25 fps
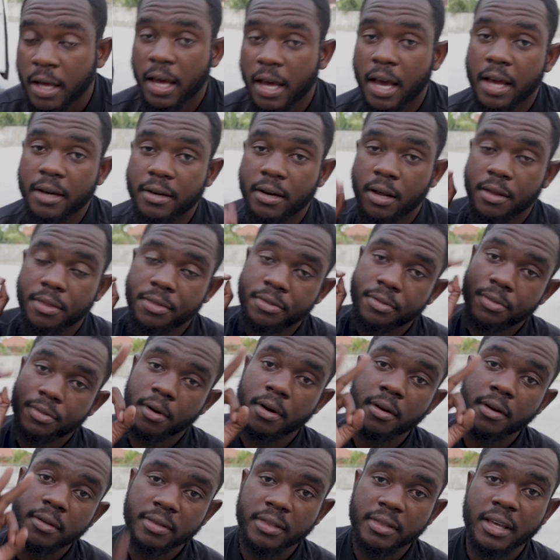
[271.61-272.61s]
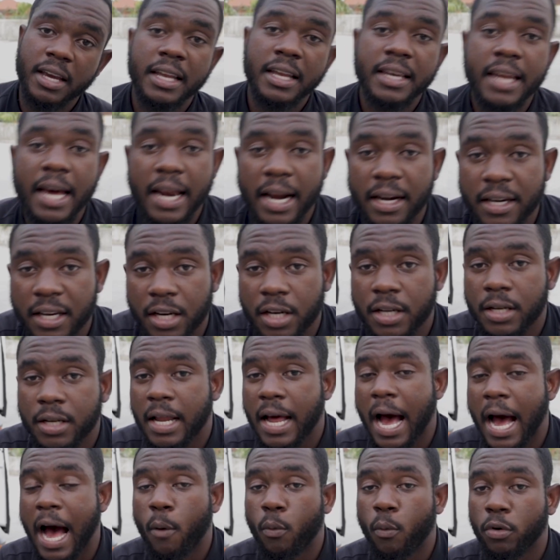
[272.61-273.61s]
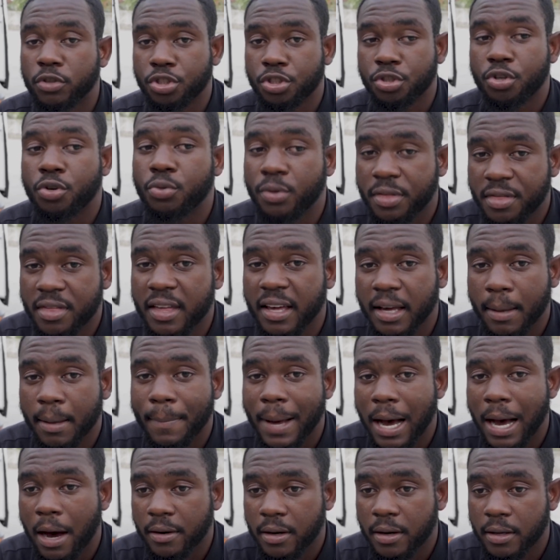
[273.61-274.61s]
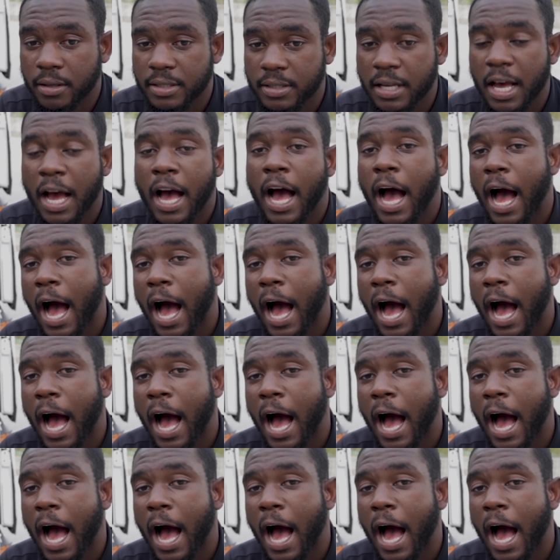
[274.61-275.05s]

And the third thing that I want you to think about is